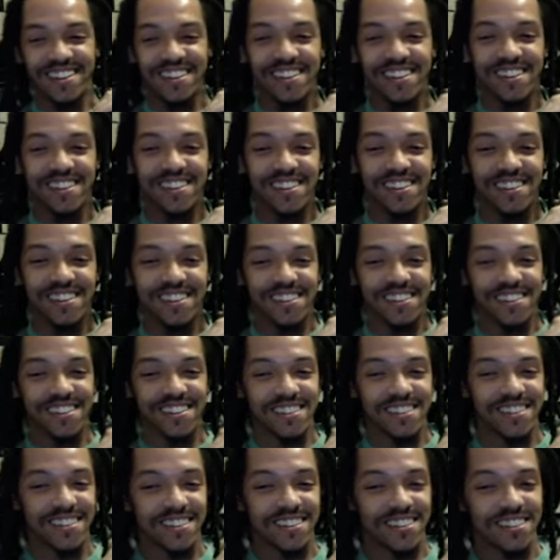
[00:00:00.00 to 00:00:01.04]

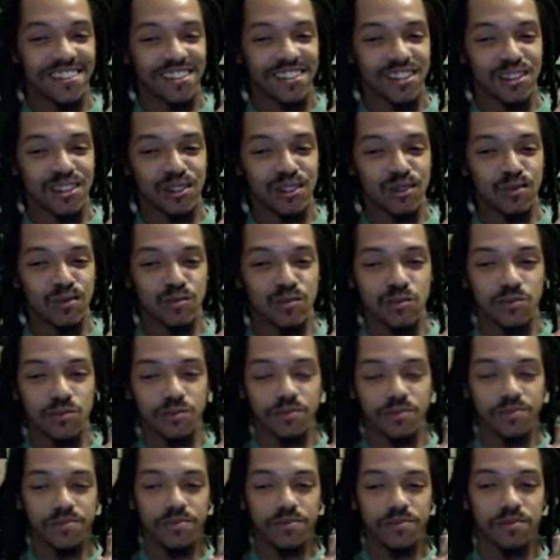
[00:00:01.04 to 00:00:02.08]

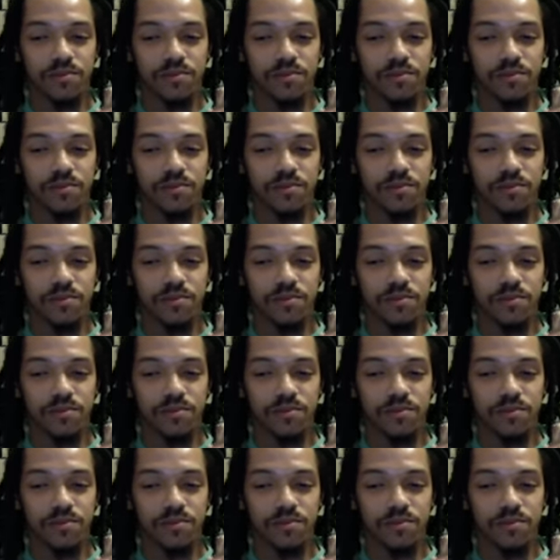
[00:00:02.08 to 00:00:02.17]
(not speaking)